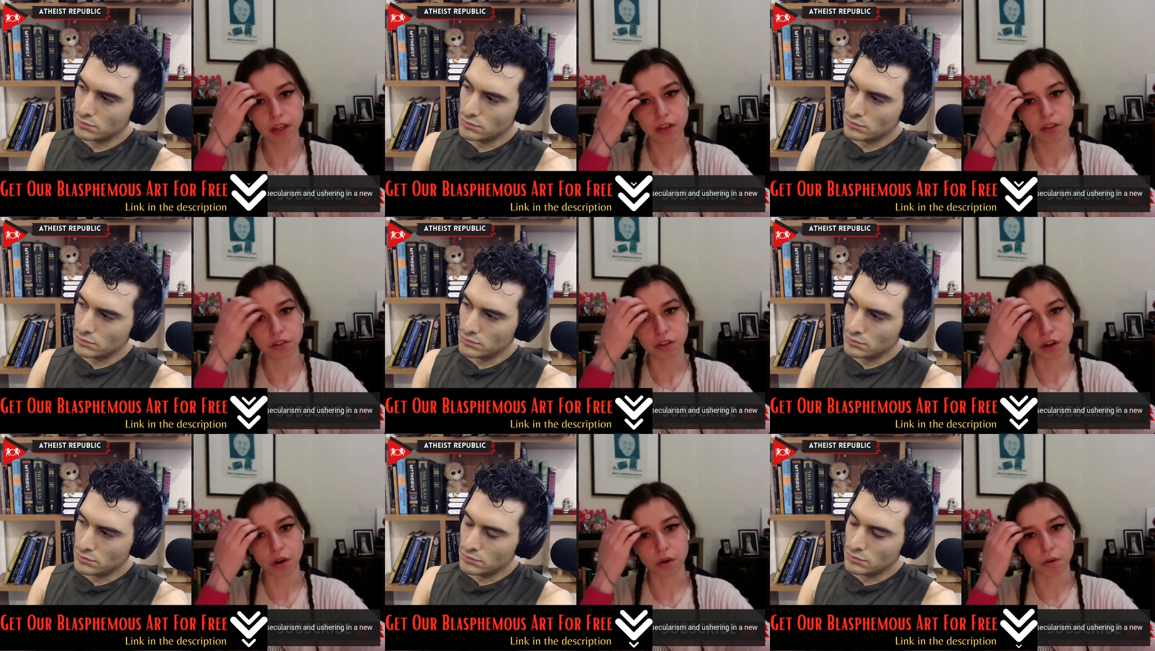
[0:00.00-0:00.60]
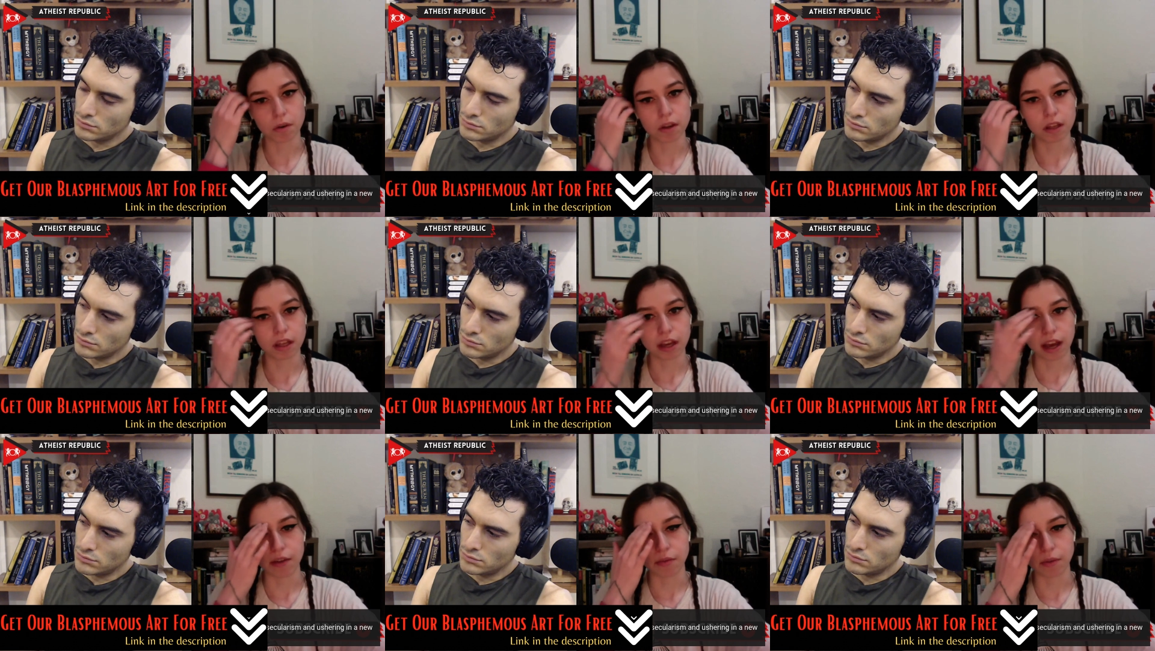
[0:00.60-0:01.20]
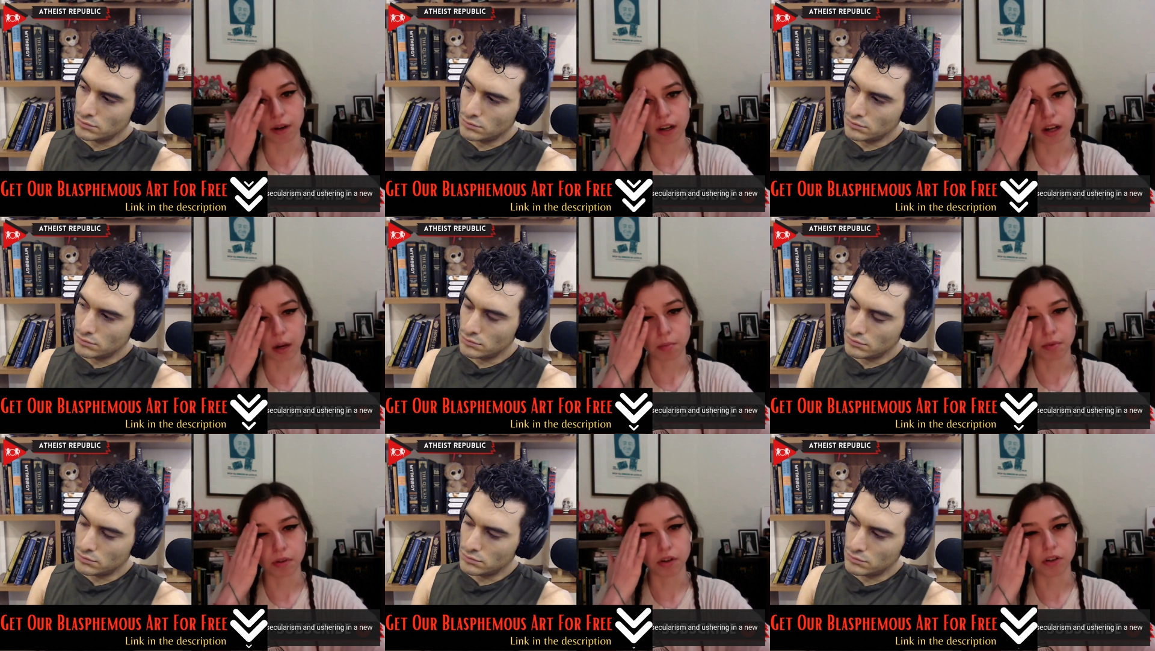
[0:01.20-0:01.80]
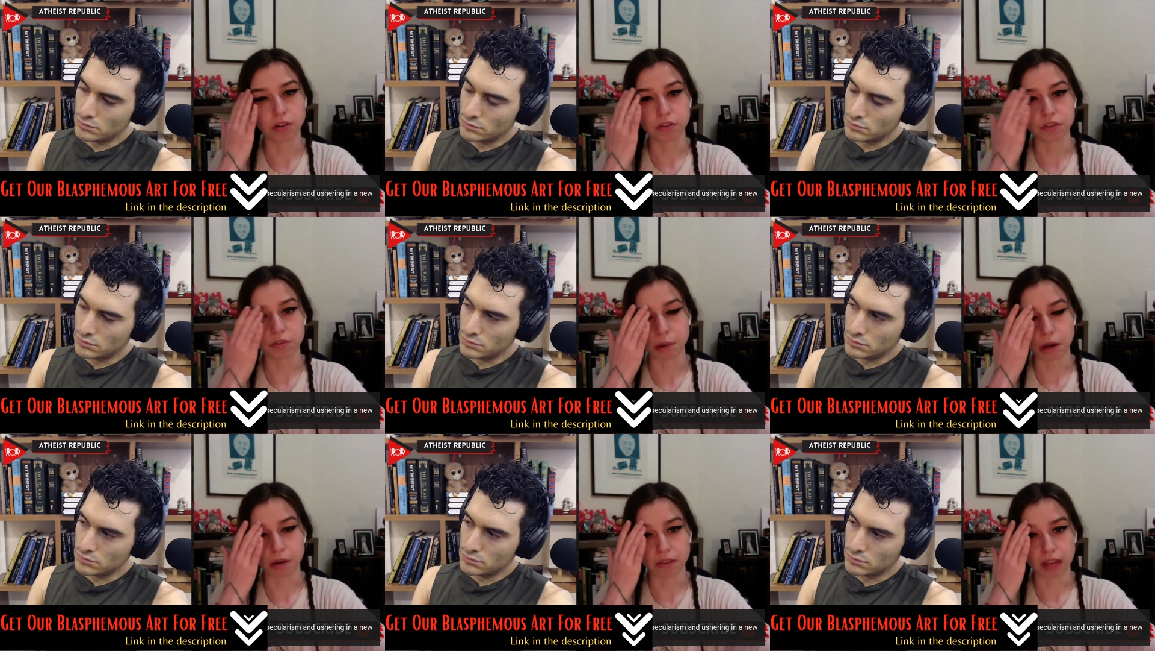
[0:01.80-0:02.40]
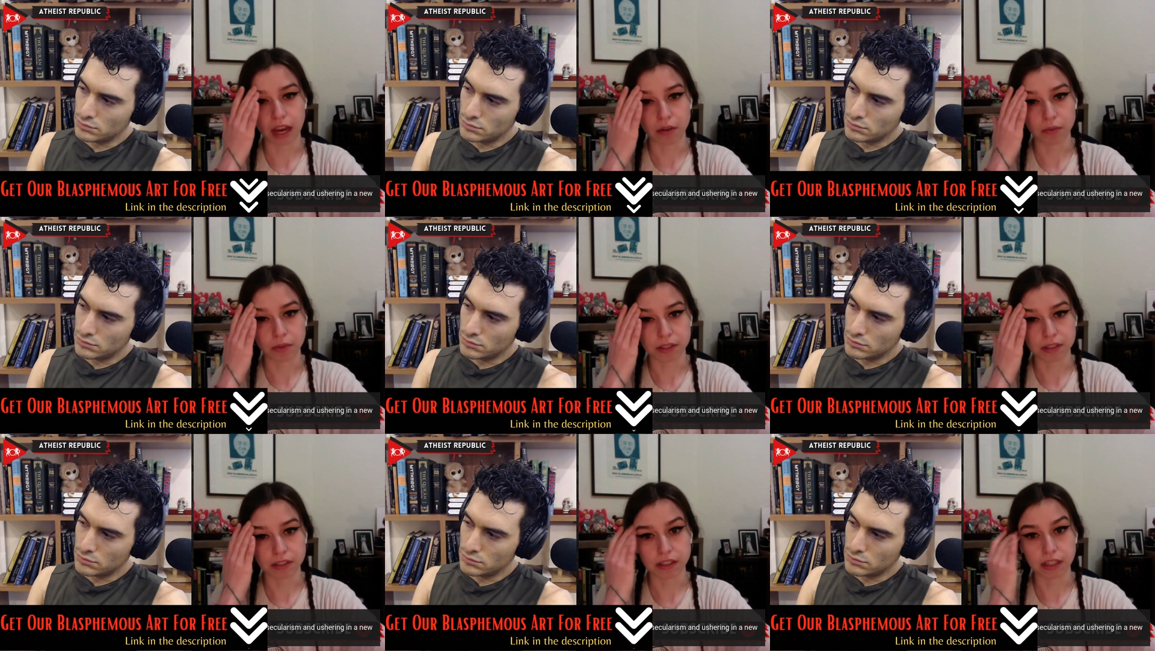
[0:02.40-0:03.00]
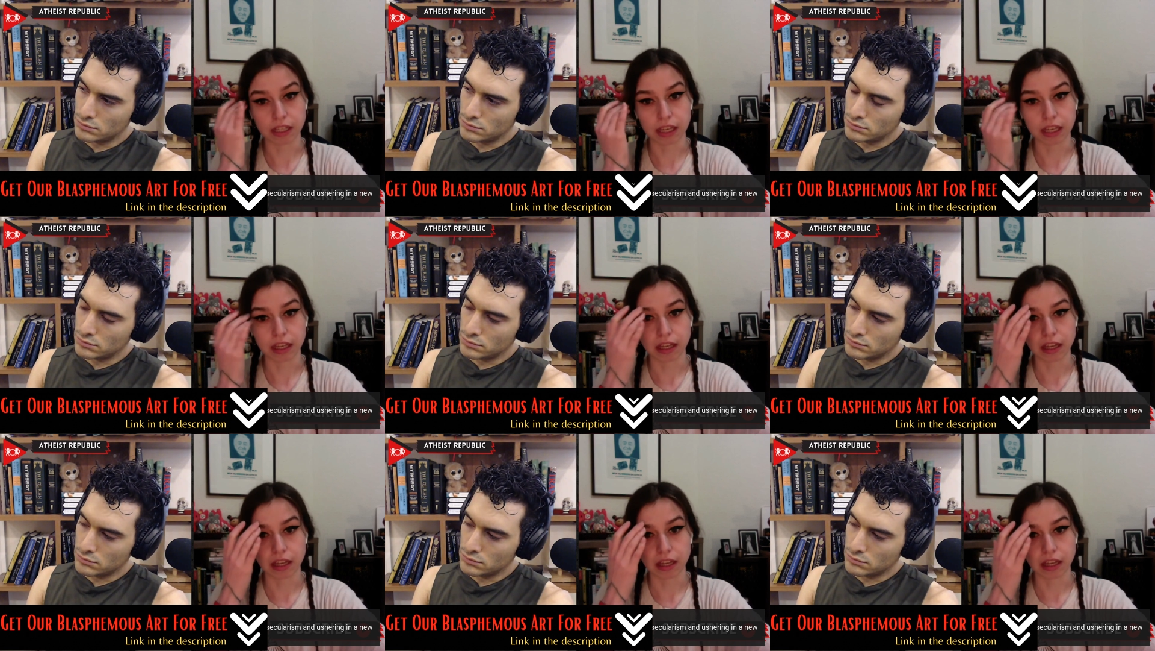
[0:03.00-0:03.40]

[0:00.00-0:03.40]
Speaker 1: So I've read a couple articles about that recently.